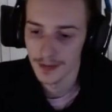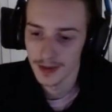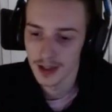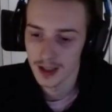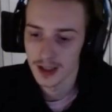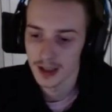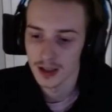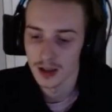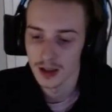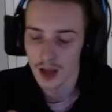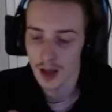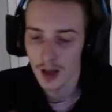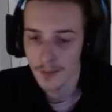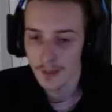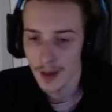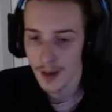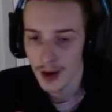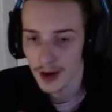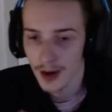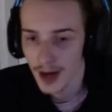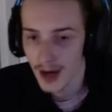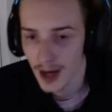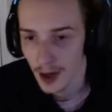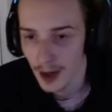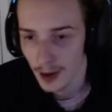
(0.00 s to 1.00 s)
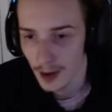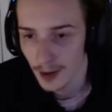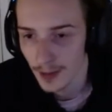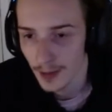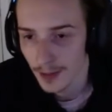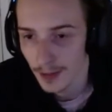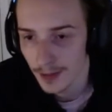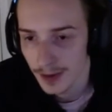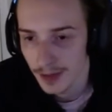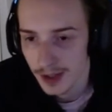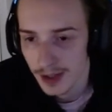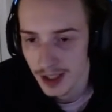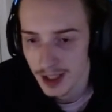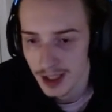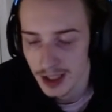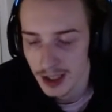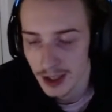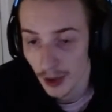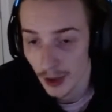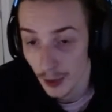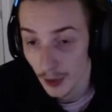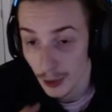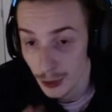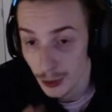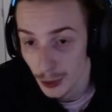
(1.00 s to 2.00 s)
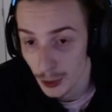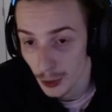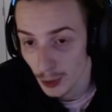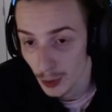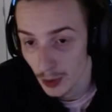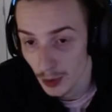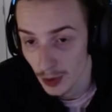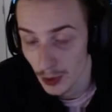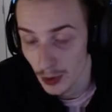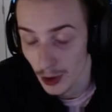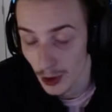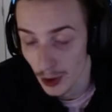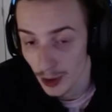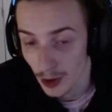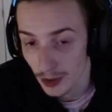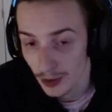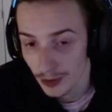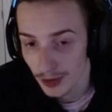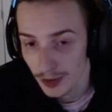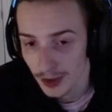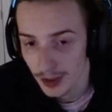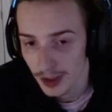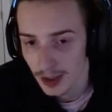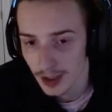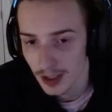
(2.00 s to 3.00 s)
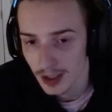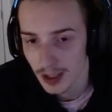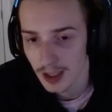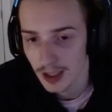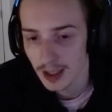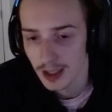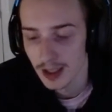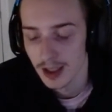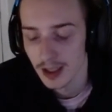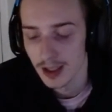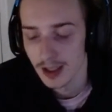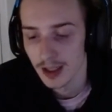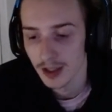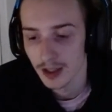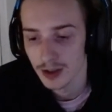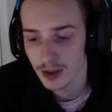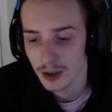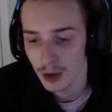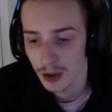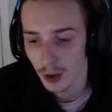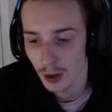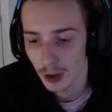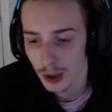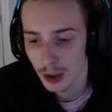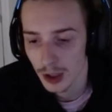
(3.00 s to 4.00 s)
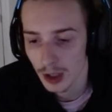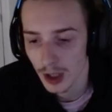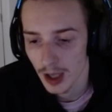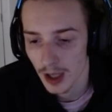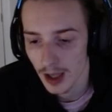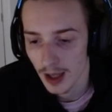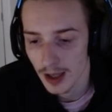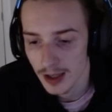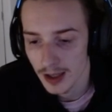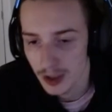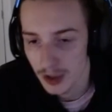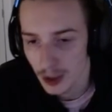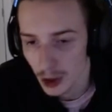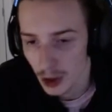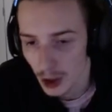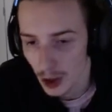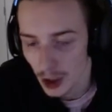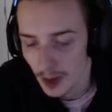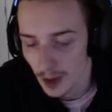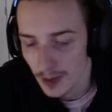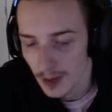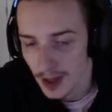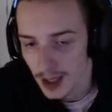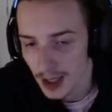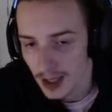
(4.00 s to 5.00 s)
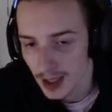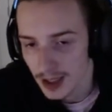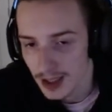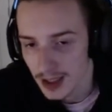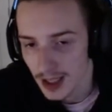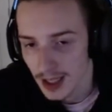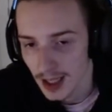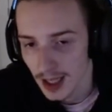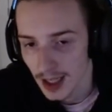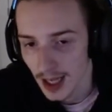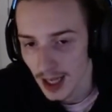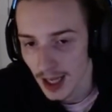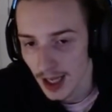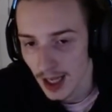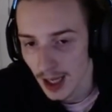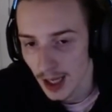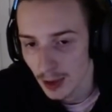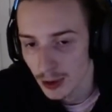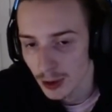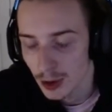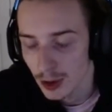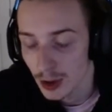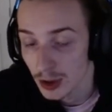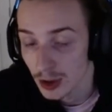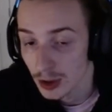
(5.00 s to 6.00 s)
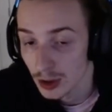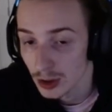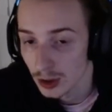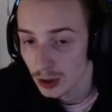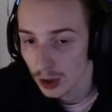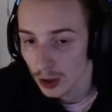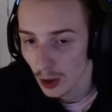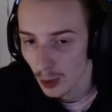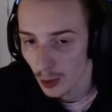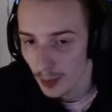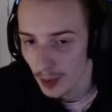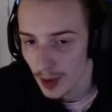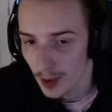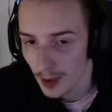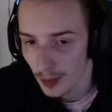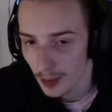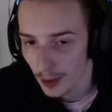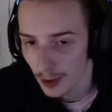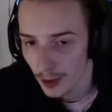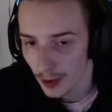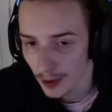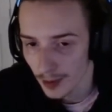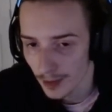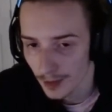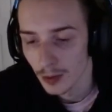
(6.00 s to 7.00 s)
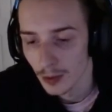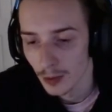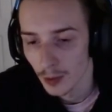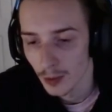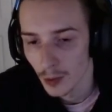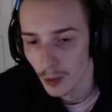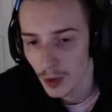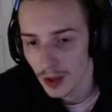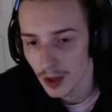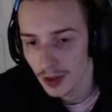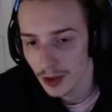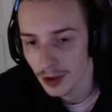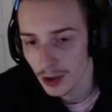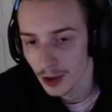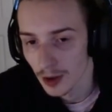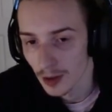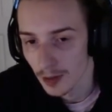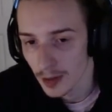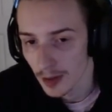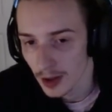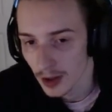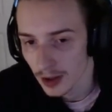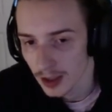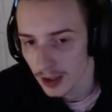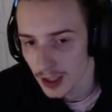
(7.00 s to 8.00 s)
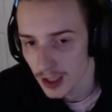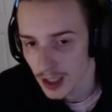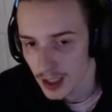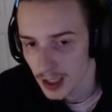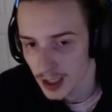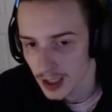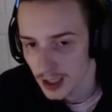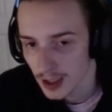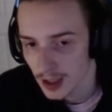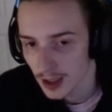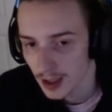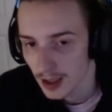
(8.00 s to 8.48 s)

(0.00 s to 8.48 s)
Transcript: is a lot better now since the other 2 were nerfed. Scorch Claw is good because it allows you to slow people with your abilities